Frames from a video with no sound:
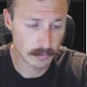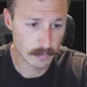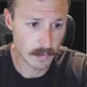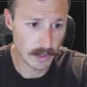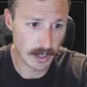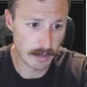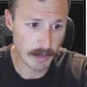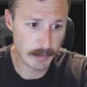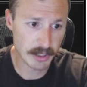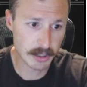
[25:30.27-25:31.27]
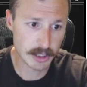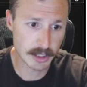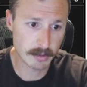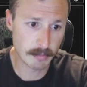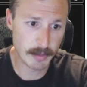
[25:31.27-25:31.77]
Yeah, maybe it should
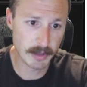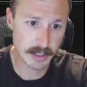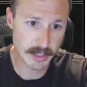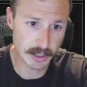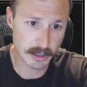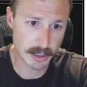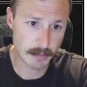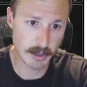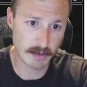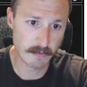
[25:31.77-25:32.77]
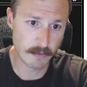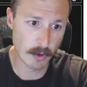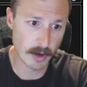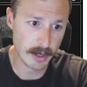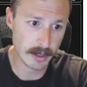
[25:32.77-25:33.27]
just, maybe this deck should just be on 4
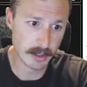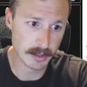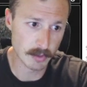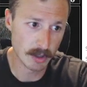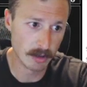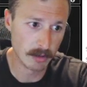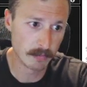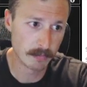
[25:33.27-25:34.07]
ending as well.